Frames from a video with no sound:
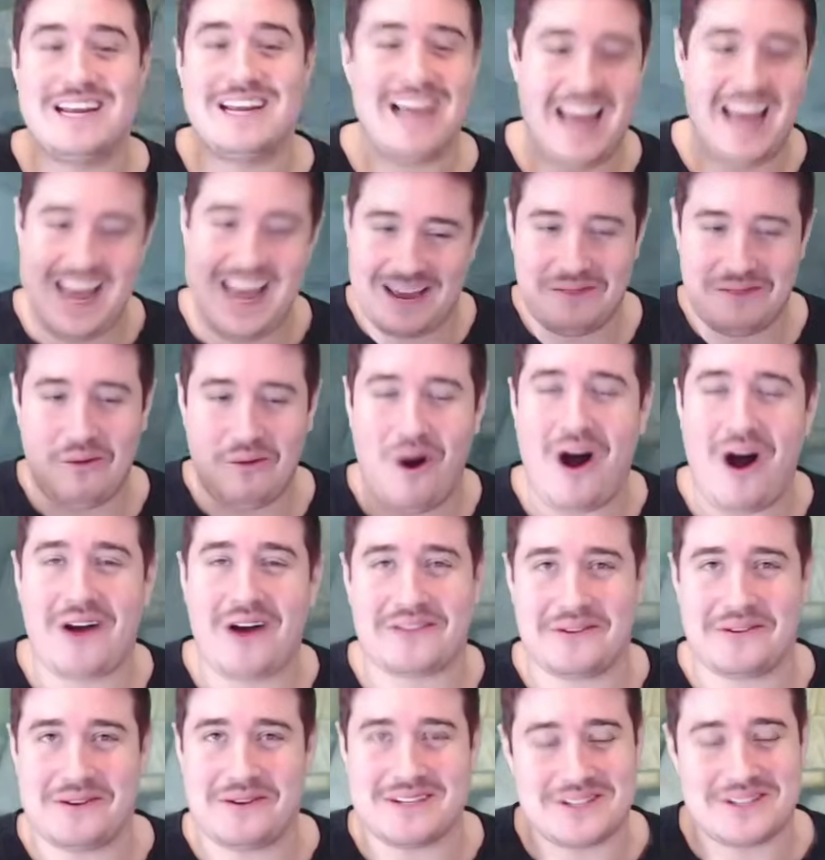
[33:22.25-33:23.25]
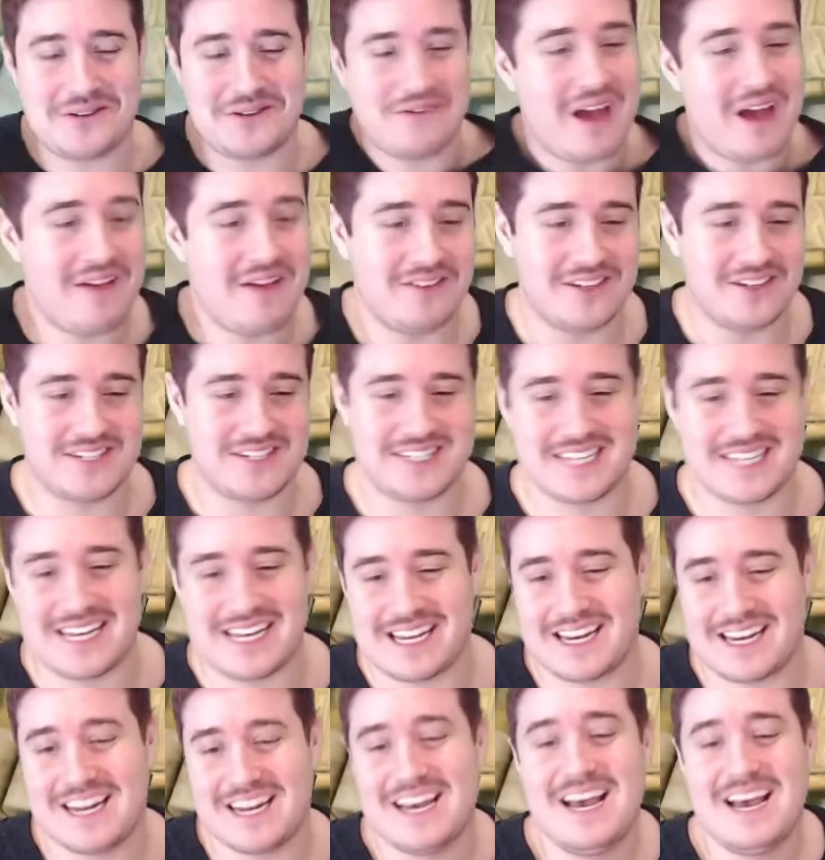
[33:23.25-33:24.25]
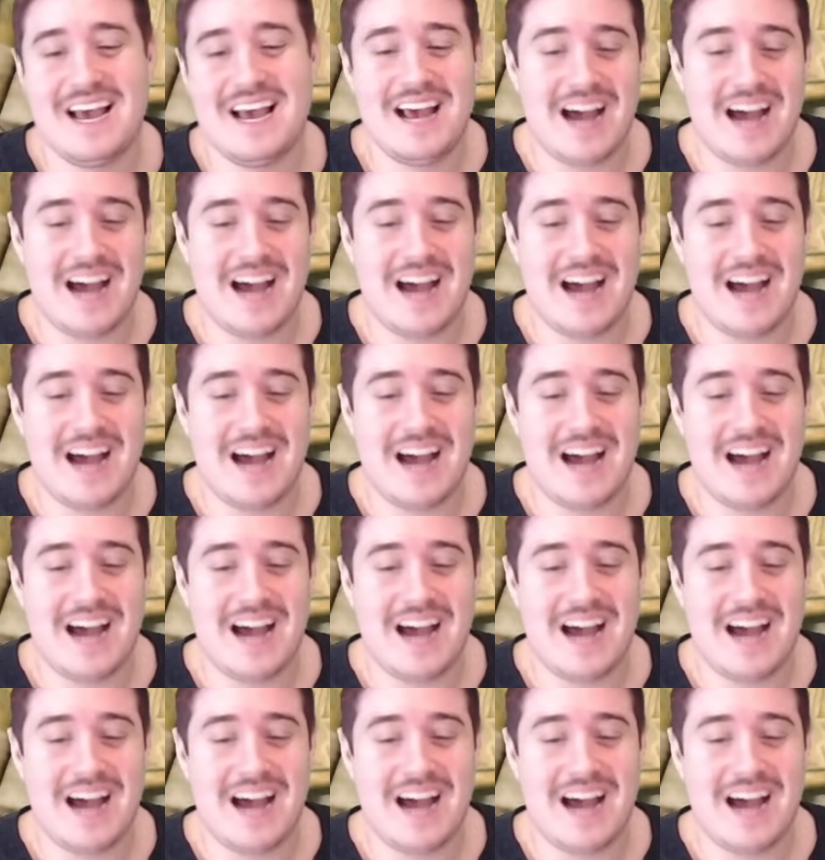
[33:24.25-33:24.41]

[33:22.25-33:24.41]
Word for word: a walkthrough as you've ever seen.